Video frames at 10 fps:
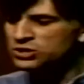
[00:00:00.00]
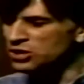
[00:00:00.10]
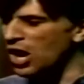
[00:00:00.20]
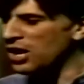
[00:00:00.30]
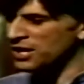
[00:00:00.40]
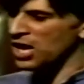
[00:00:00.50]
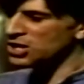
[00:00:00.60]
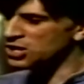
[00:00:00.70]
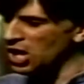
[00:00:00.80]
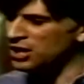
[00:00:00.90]
not a
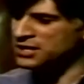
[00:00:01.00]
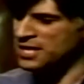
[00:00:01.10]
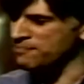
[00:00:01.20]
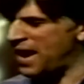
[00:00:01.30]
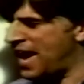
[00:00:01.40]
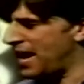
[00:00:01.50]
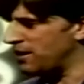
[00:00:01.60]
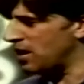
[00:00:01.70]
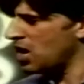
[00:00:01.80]
godly man,